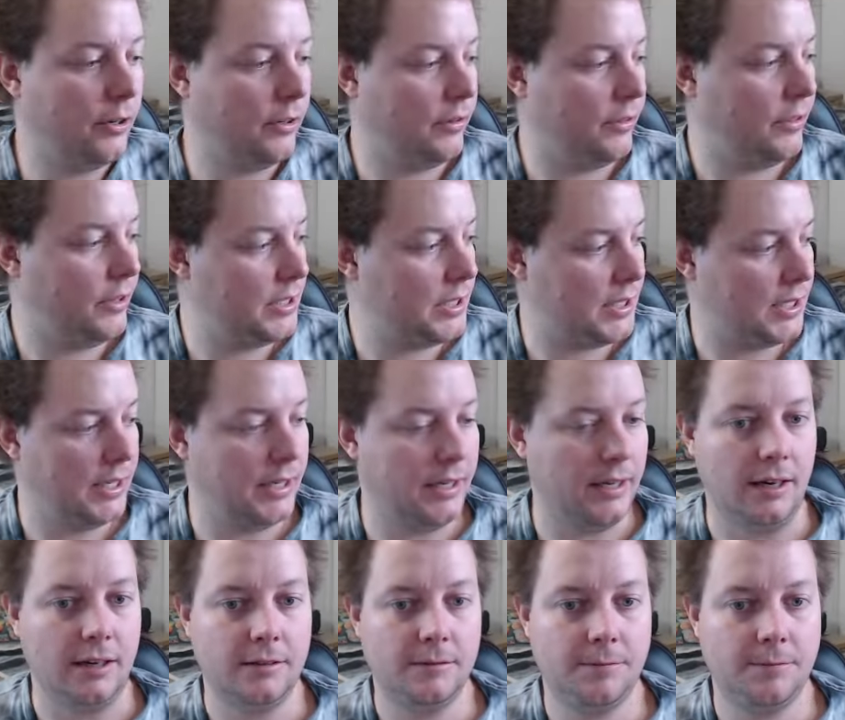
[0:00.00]
this
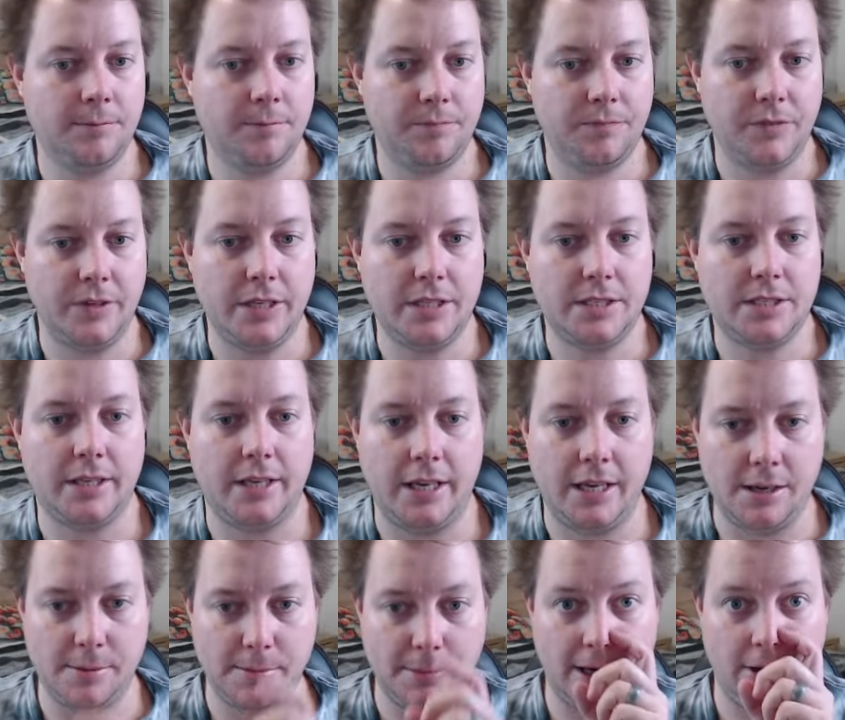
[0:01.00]
here is the
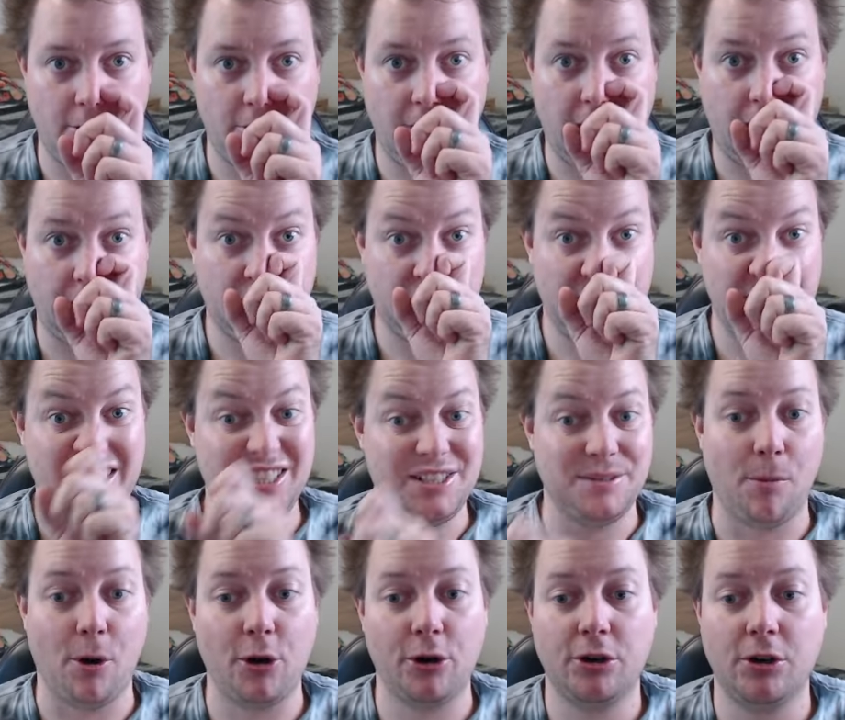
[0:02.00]
email that
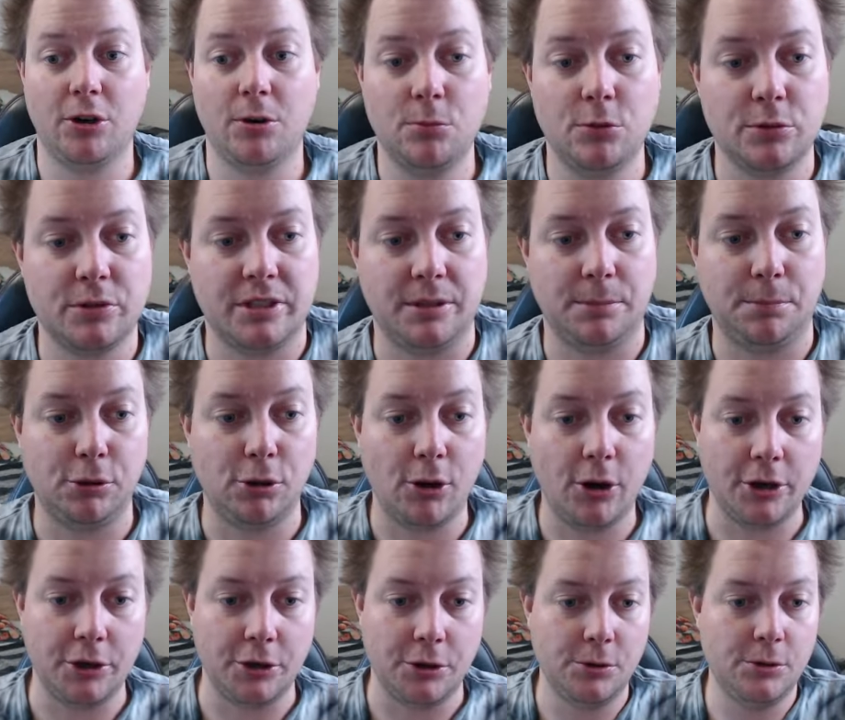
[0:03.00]
Sysmocom will supply
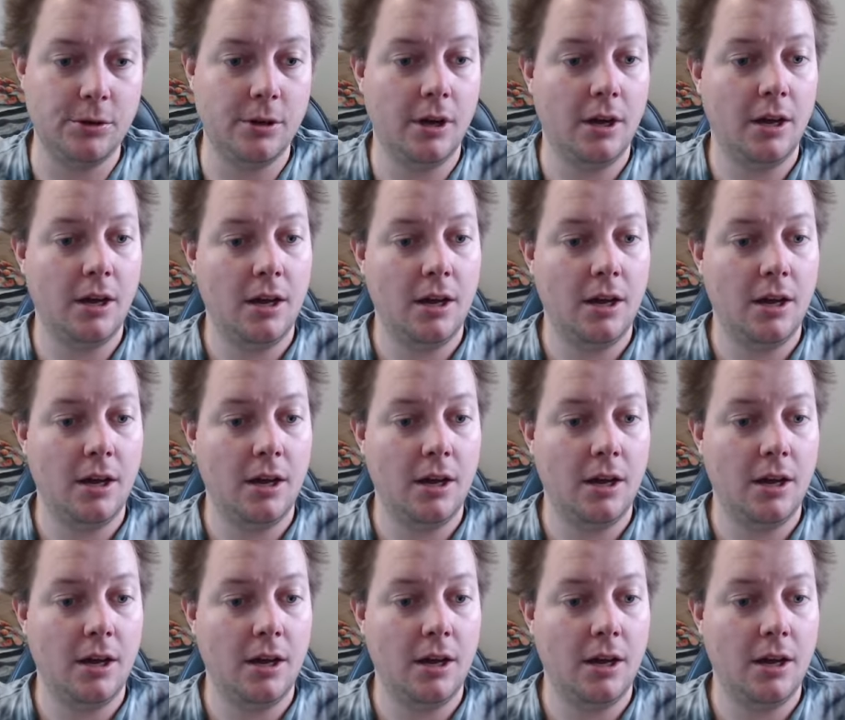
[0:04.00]
you